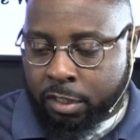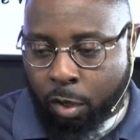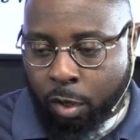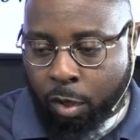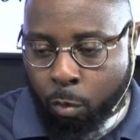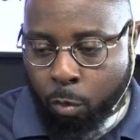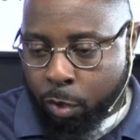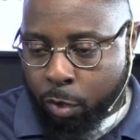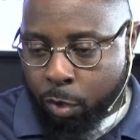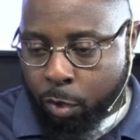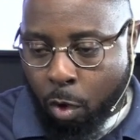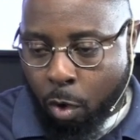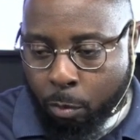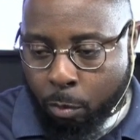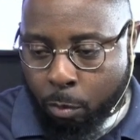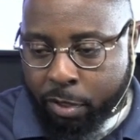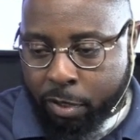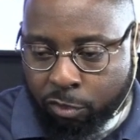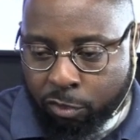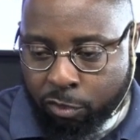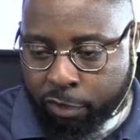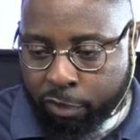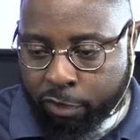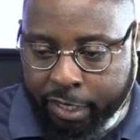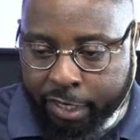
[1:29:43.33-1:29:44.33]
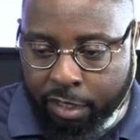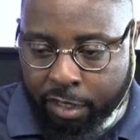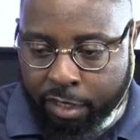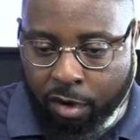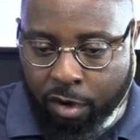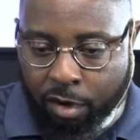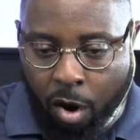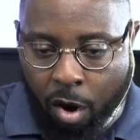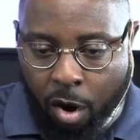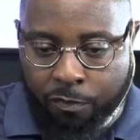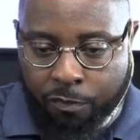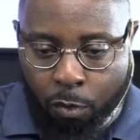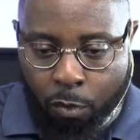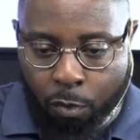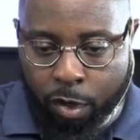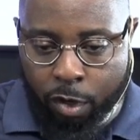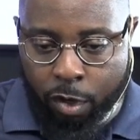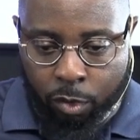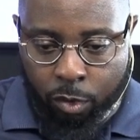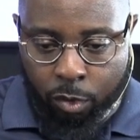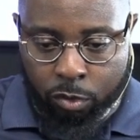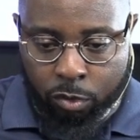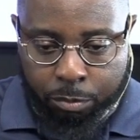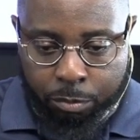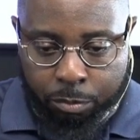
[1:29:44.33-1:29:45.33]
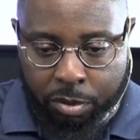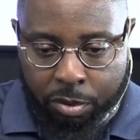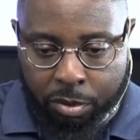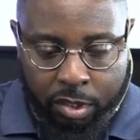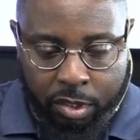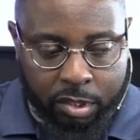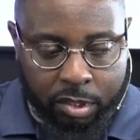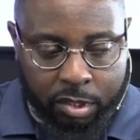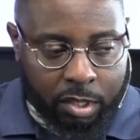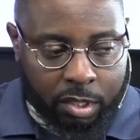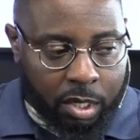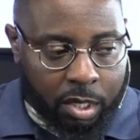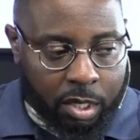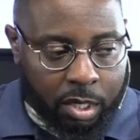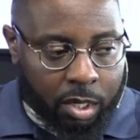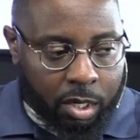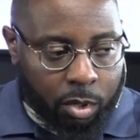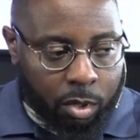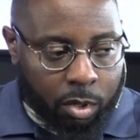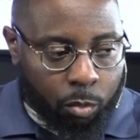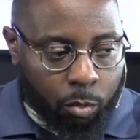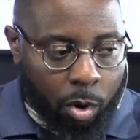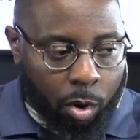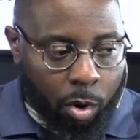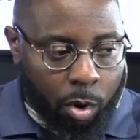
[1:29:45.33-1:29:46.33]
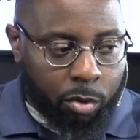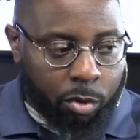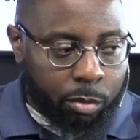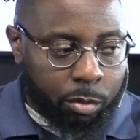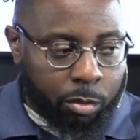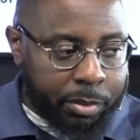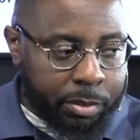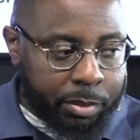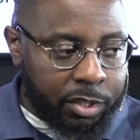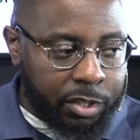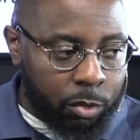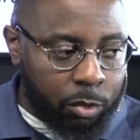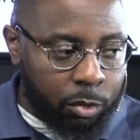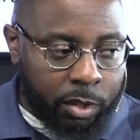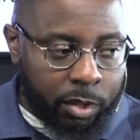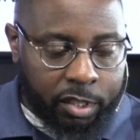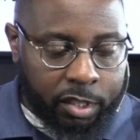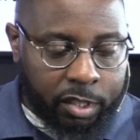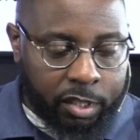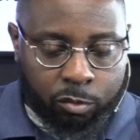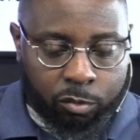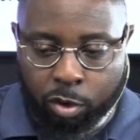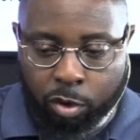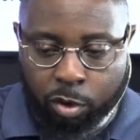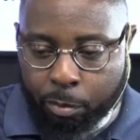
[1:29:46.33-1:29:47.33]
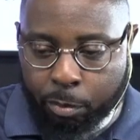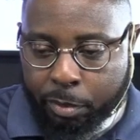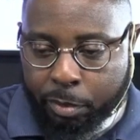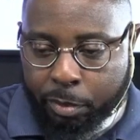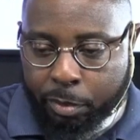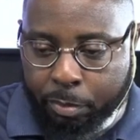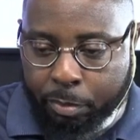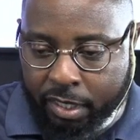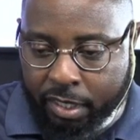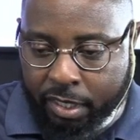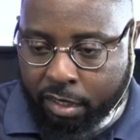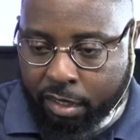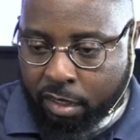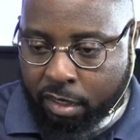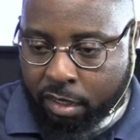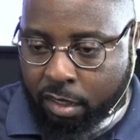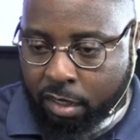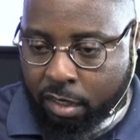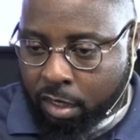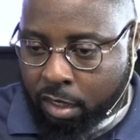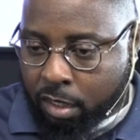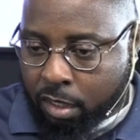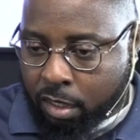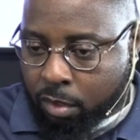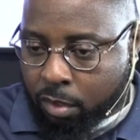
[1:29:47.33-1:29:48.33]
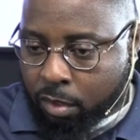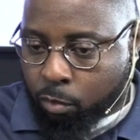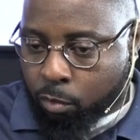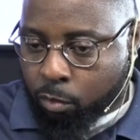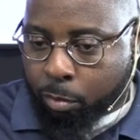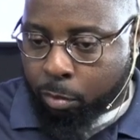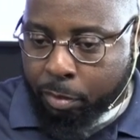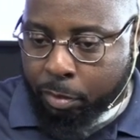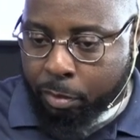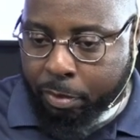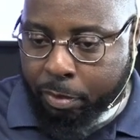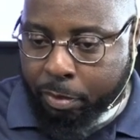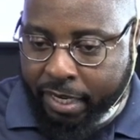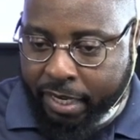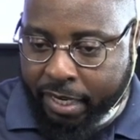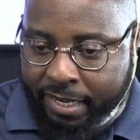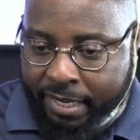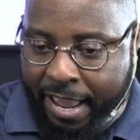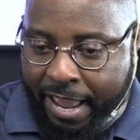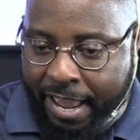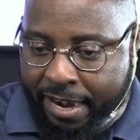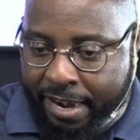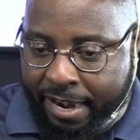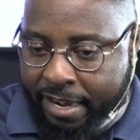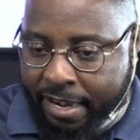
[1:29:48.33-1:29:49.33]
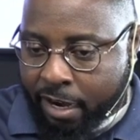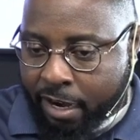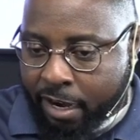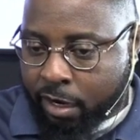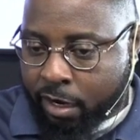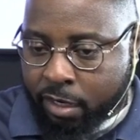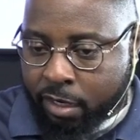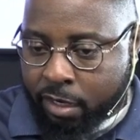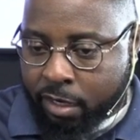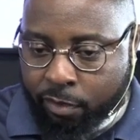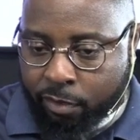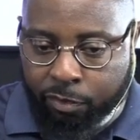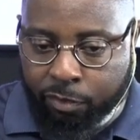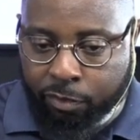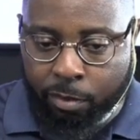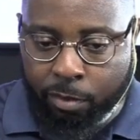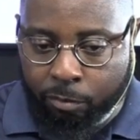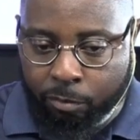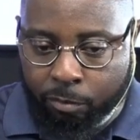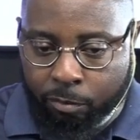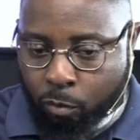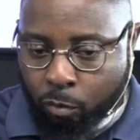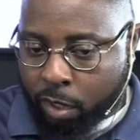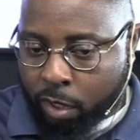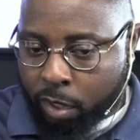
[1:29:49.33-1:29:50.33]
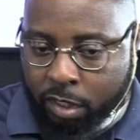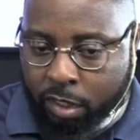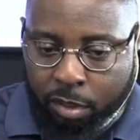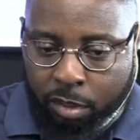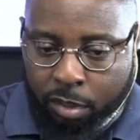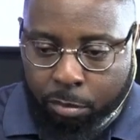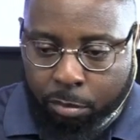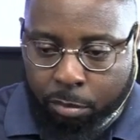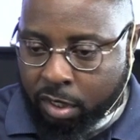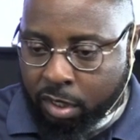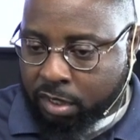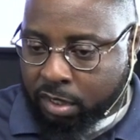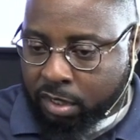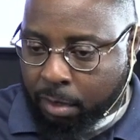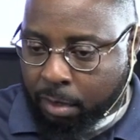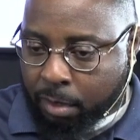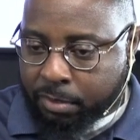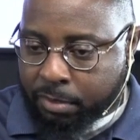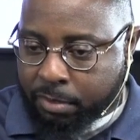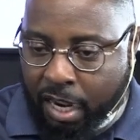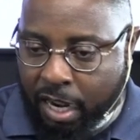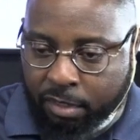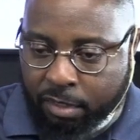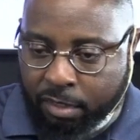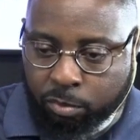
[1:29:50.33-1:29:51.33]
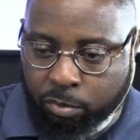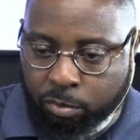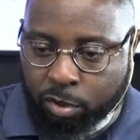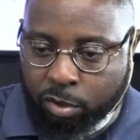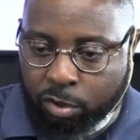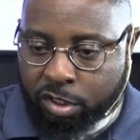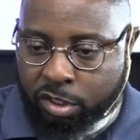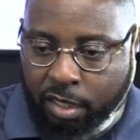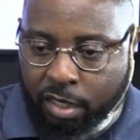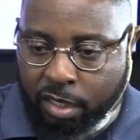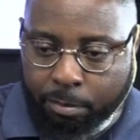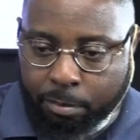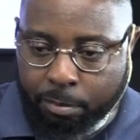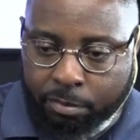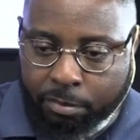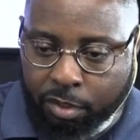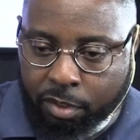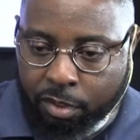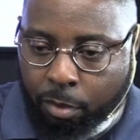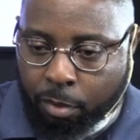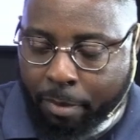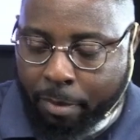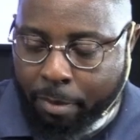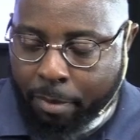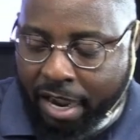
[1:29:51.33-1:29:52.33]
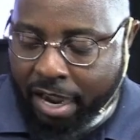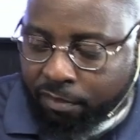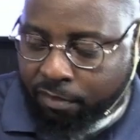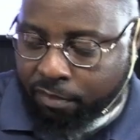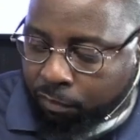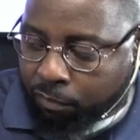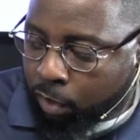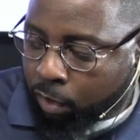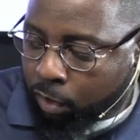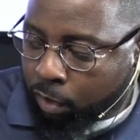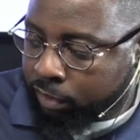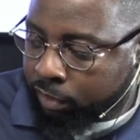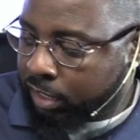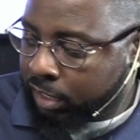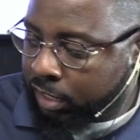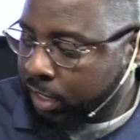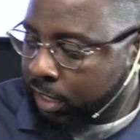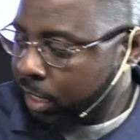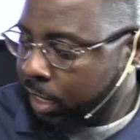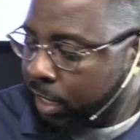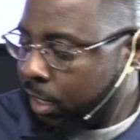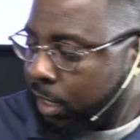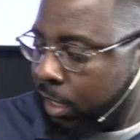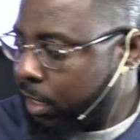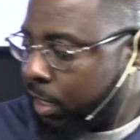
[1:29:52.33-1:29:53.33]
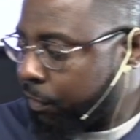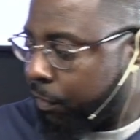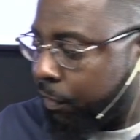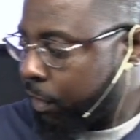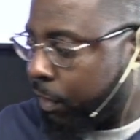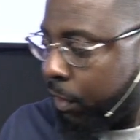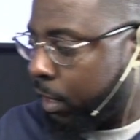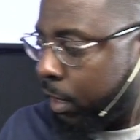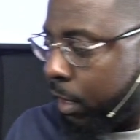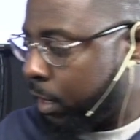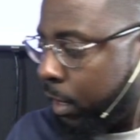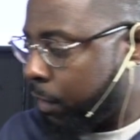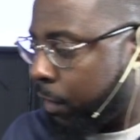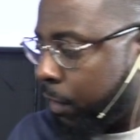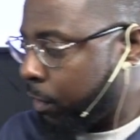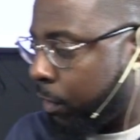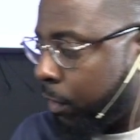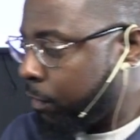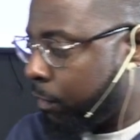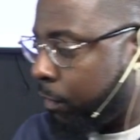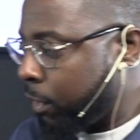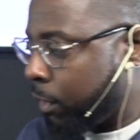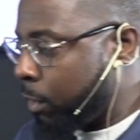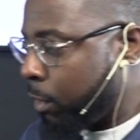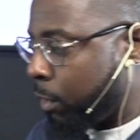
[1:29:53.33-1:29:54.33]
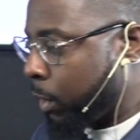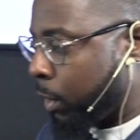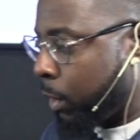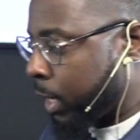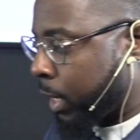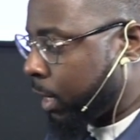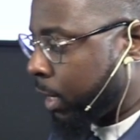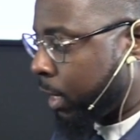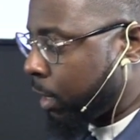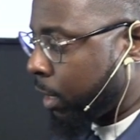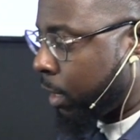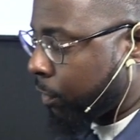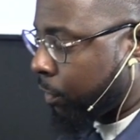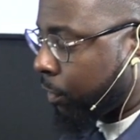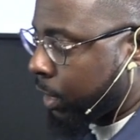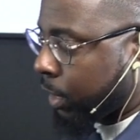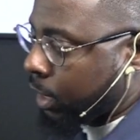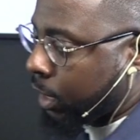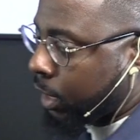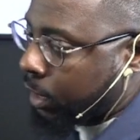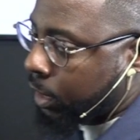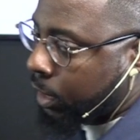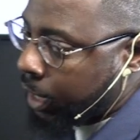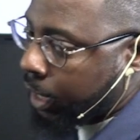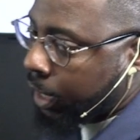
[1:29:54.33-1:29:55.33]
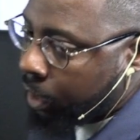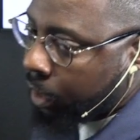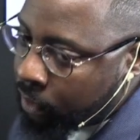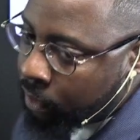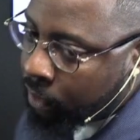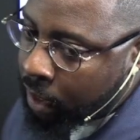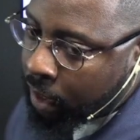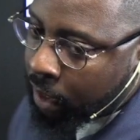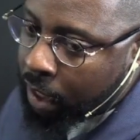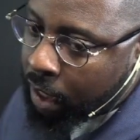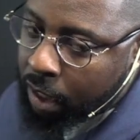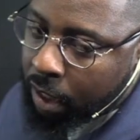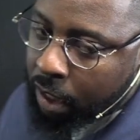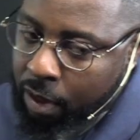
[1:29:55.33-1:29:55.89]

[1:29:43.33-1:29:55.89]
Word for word: So we won't be reading all four of those books. what we'll be doing is we'll be picking we'll be picking that narrative from one of the books. Sometimes we'll jump, you know, back and forth just to get a different different view or get different details,